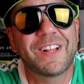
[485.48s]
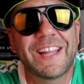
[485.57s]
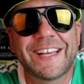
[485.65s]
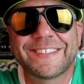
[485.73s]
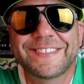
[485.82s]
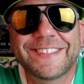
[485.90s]

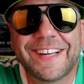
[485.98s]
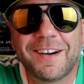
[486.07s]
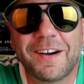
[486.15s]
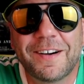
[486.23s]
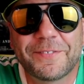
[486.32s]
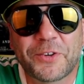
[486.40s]
collection
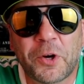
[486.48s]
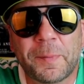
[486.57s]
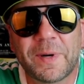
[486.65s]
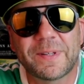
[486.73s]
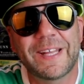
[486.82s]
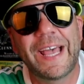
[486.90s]
of
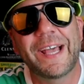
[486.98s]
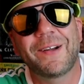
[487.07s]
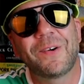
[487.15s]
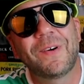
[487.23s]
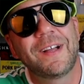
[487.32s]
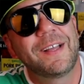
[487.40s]
terminal
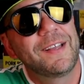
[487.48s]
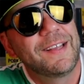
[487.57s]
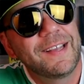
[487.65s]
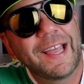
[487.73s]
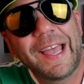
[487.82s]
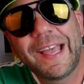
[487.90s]
tackle
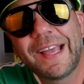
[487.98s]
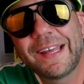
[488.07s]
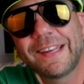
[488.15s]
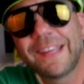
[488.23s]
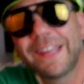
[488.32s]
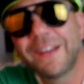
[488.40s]

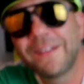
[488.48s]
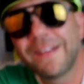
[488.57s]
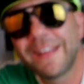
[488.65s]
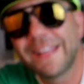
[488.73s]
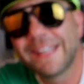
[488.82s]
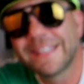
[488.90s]
and here
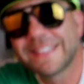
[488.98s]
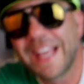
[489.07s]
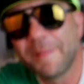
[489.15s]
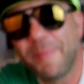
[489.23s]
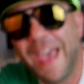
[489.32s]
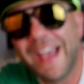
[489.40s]
is
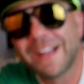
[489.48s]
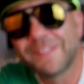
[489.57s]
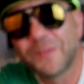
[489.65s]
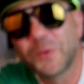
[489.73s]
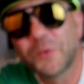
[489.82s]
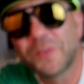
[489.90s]
a pack
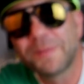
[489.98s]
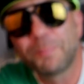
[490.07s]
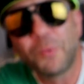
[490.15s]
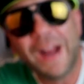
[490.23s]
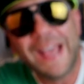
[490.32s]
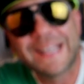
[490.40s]
of old
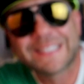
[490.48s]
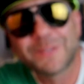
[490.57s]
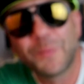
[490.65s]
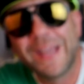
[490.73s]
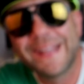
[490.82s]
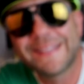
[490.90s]
brass
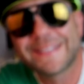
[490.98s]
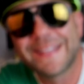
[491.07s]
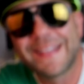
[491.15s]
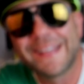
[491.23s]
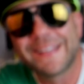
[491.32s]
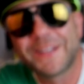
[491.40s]
weights
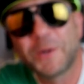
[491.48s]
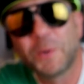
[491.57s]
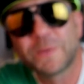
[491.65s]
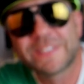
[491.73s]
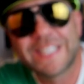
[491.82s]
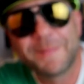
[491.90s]
that
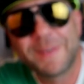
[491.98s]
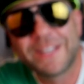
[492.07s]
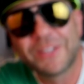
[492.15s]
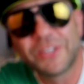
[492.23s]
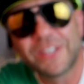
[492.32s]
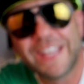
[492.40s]
Colt sent me
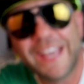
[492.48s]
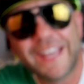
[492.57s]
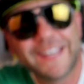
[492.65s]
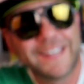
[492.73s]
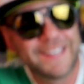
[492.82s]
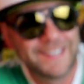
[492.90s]
to look
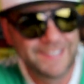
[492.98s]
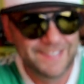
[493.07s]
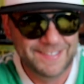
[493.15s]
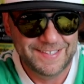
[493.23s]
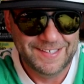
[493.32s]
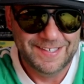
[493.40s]
at.
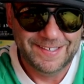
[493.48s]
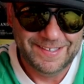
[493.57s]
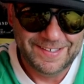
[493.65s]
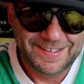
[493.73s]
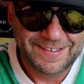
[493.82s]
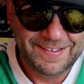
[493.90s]

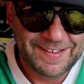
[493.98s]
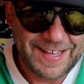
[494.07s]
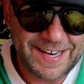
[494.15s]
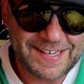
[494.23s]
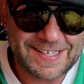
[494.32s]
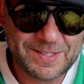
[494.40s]

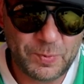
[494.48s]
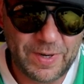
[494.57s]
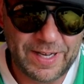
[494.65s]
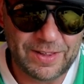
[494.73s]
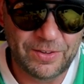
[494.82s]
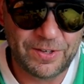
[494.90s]
That is
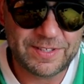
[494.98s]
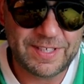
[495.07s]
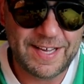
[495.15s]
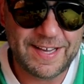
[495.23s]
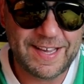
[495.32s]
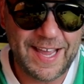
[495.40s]
what looks
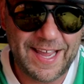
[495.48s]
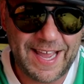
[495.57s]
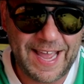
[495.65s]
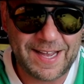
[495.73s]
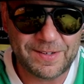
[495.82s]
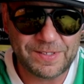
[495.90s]
like a
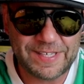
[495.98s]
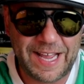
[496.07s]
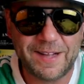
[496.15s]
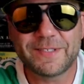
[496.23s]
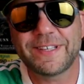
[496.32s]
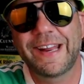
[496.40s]
ounce,
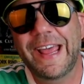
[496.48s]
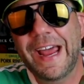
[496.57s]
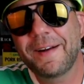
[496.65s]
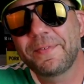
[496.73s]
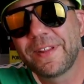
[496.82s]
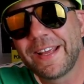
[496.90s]
ounce and a
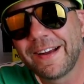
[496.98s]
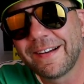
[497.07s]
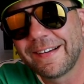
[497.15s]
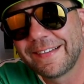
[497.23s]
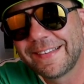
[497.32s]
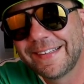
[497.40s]
half or
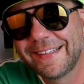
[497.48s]
there.